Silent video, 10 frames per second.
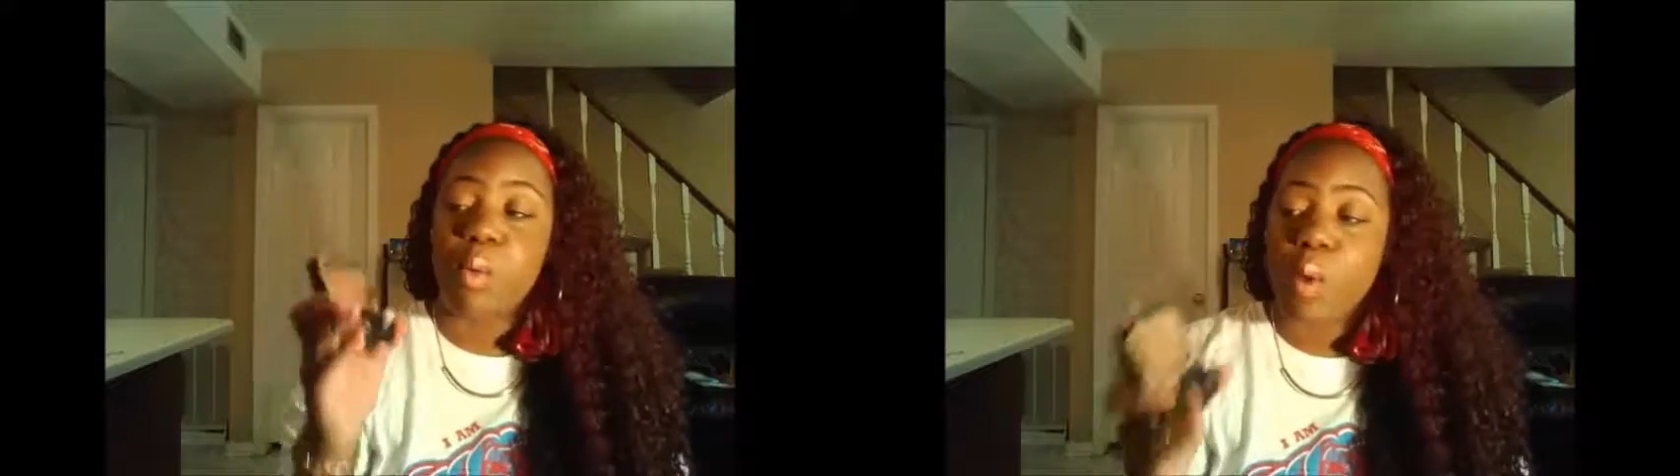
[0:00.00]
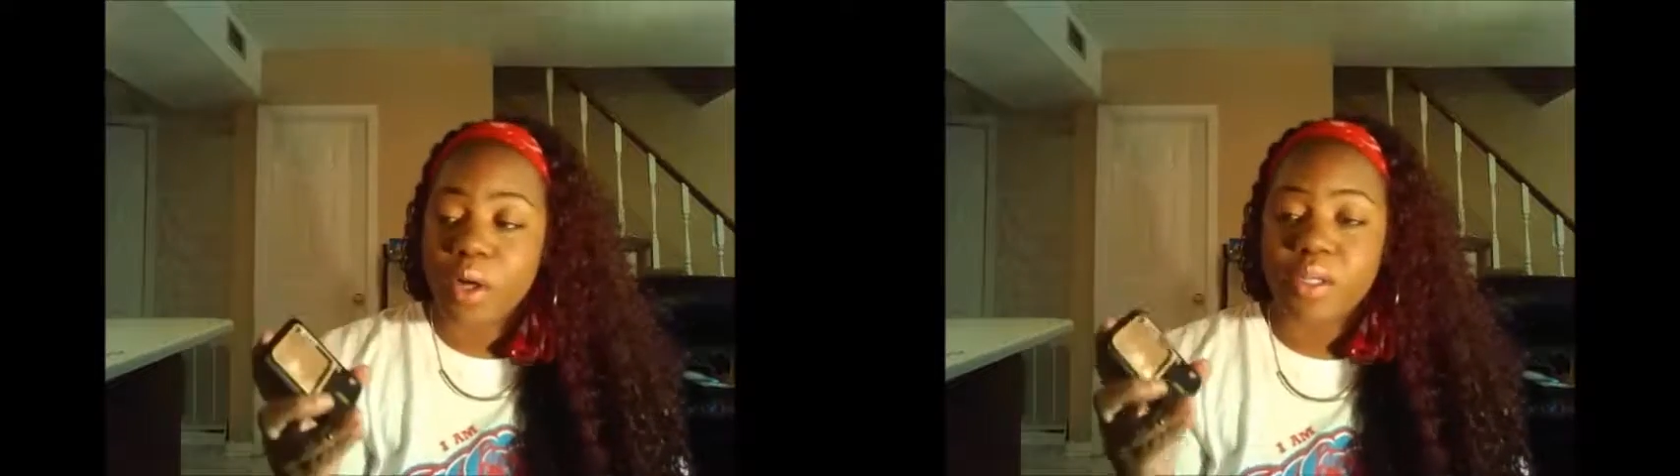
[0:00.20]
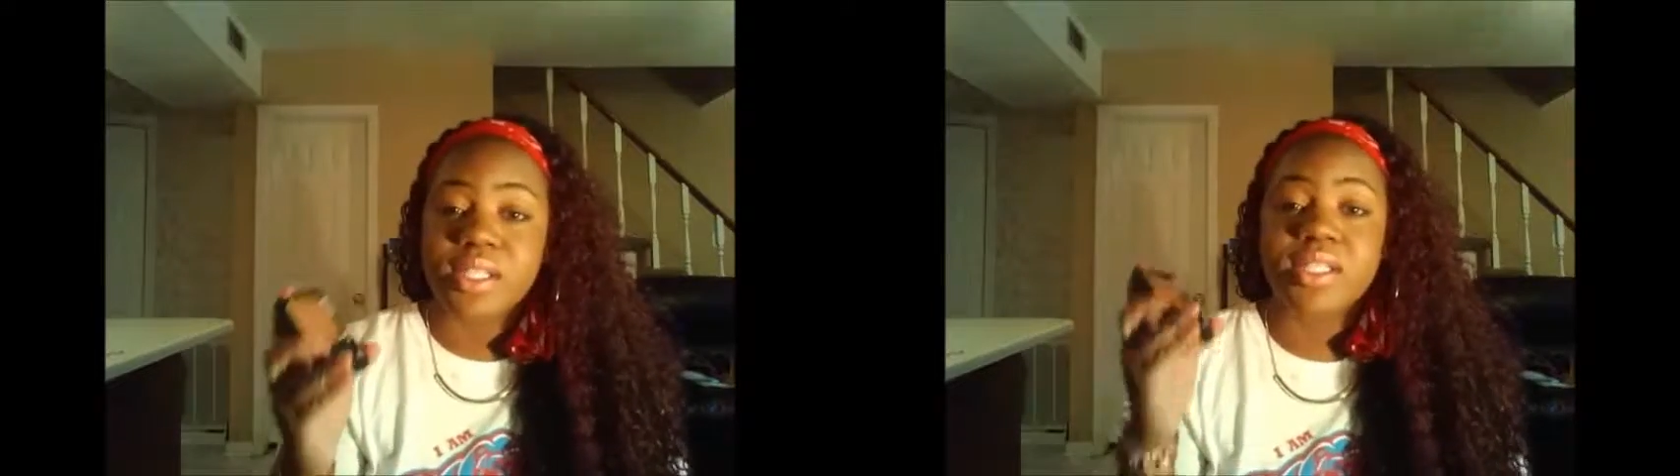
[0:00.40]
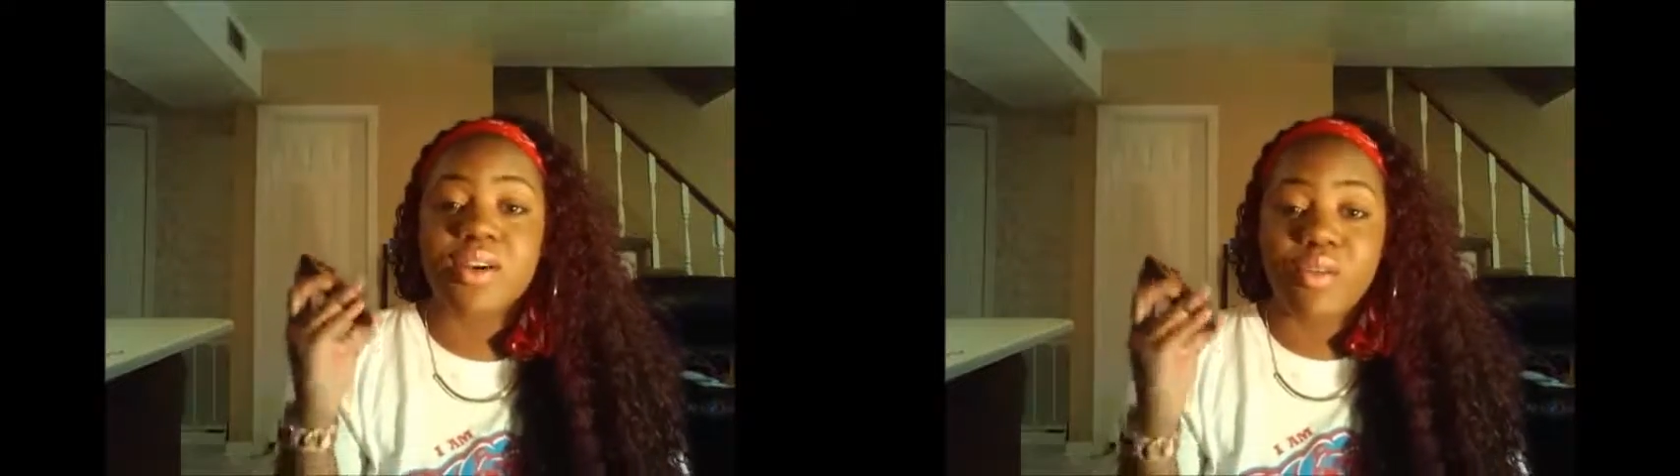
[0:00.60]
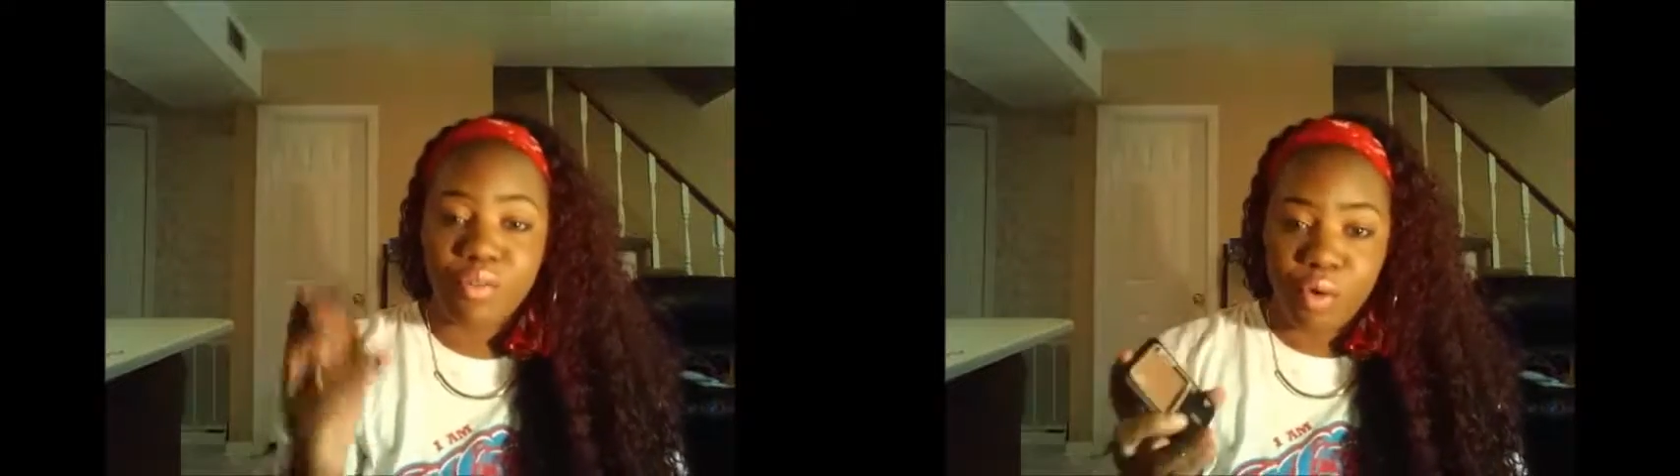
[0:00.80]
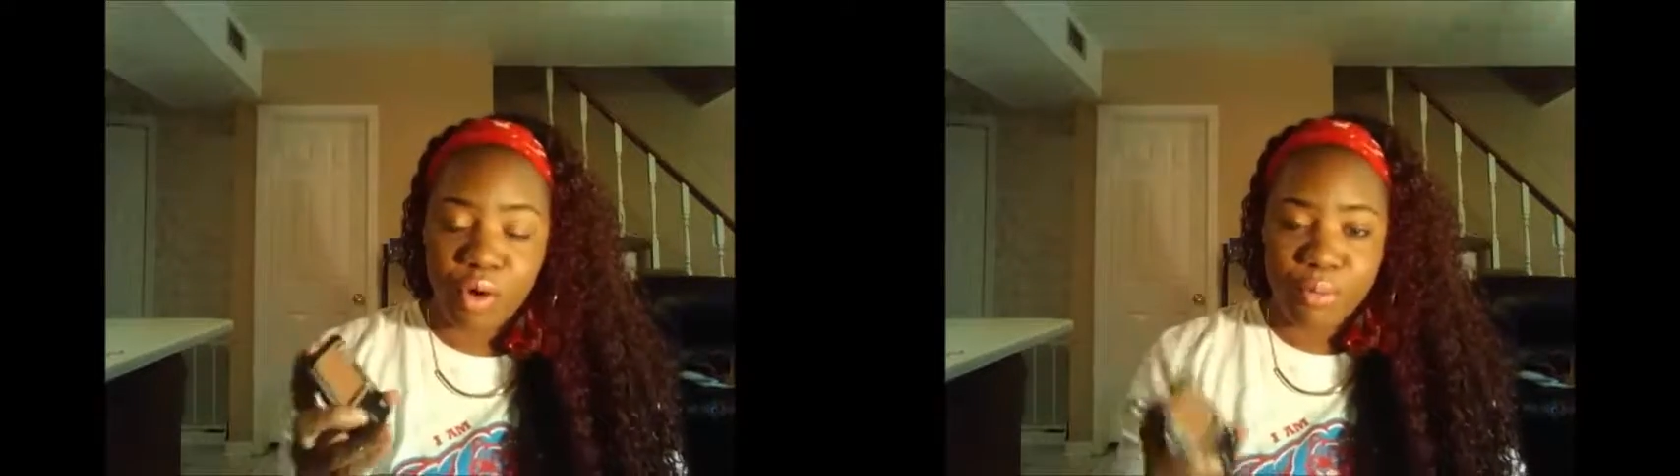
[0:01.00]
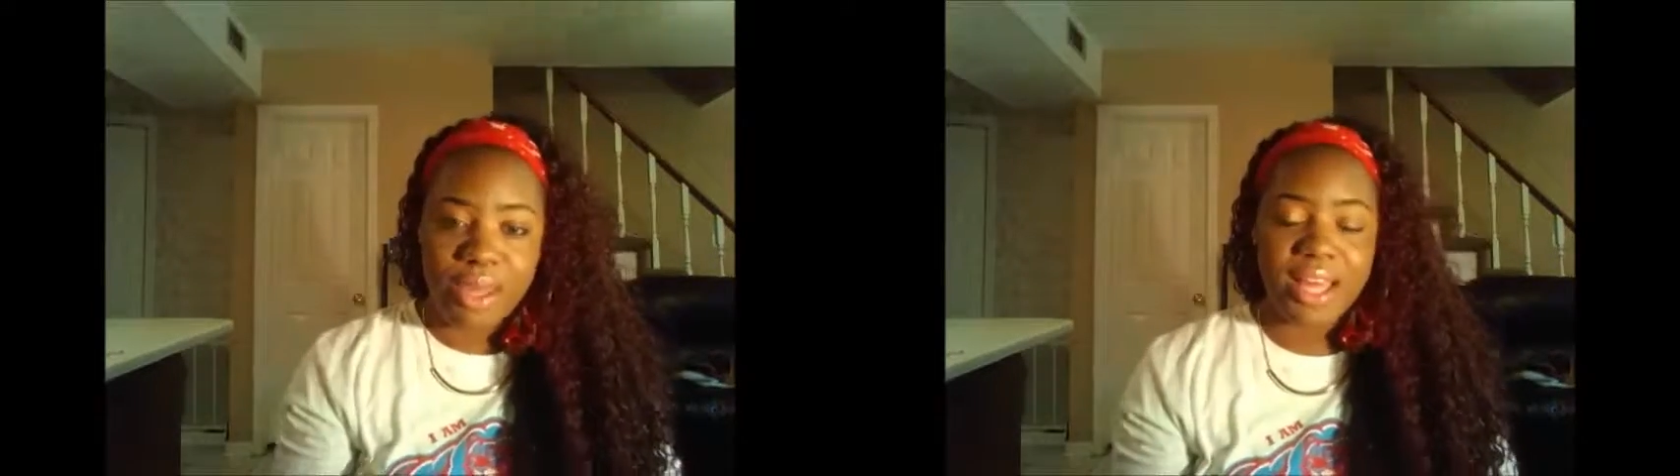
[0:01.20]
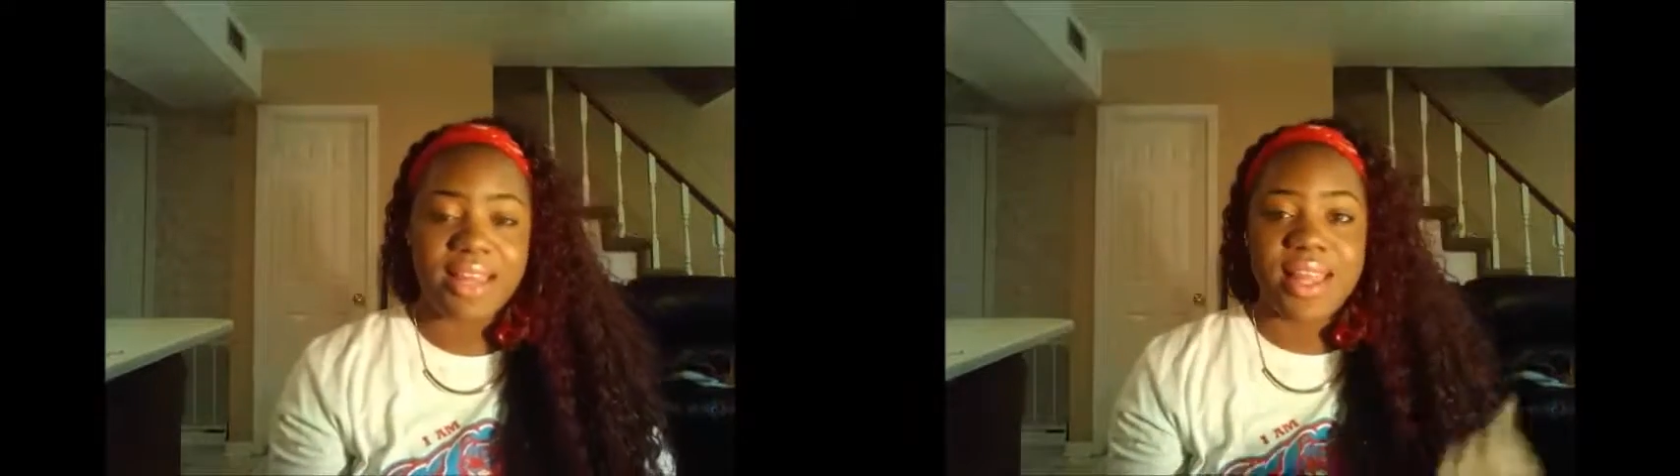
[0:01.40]
works for
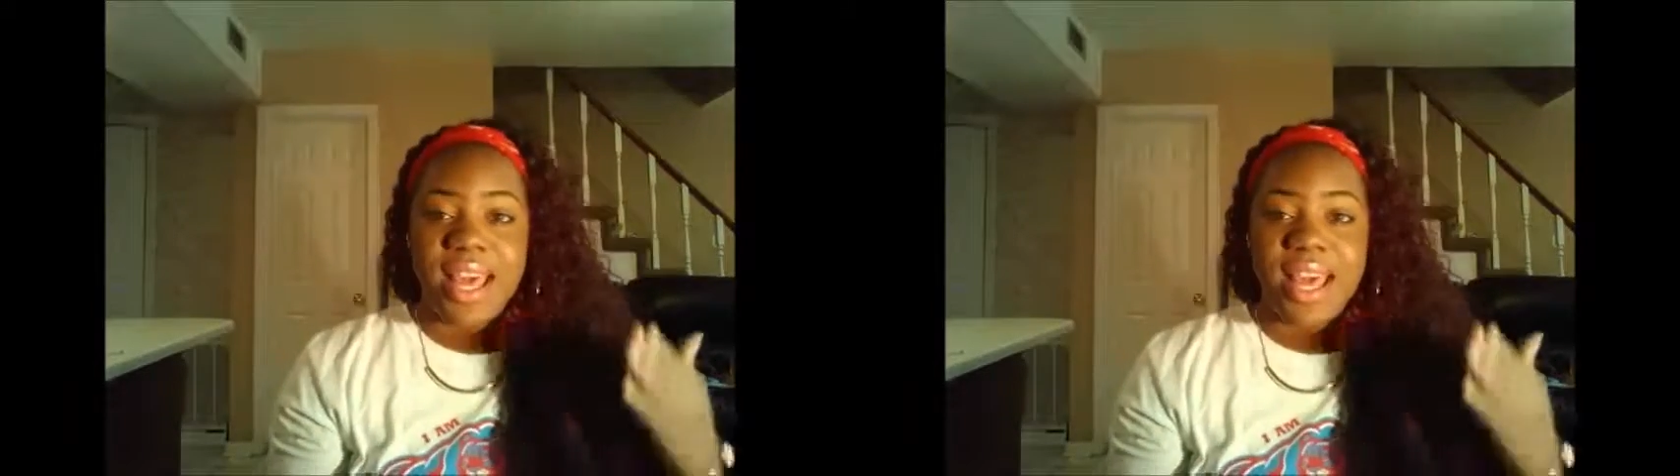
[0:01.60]
me.